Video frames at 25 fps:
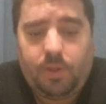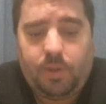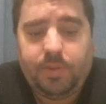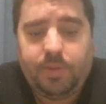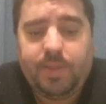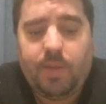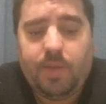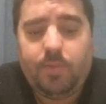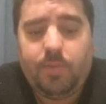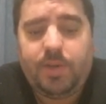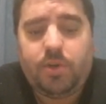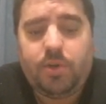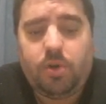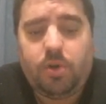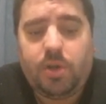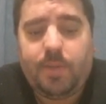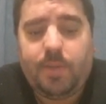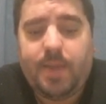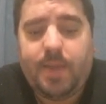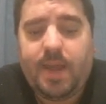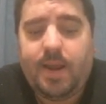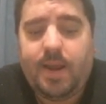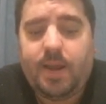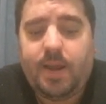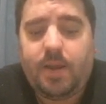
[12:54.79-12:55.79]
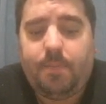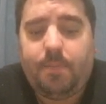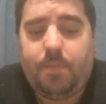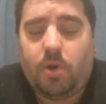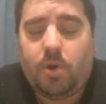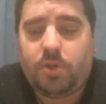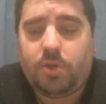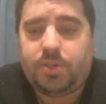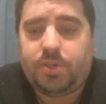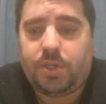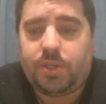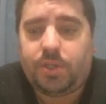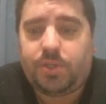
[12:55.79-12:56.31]
Then we talk about our
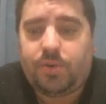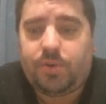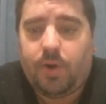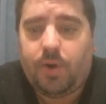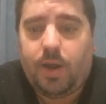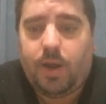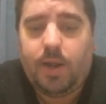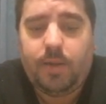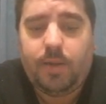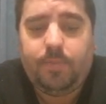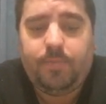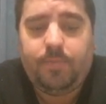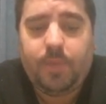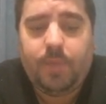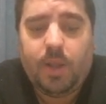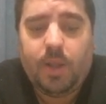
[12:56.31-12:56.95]
deposits, right?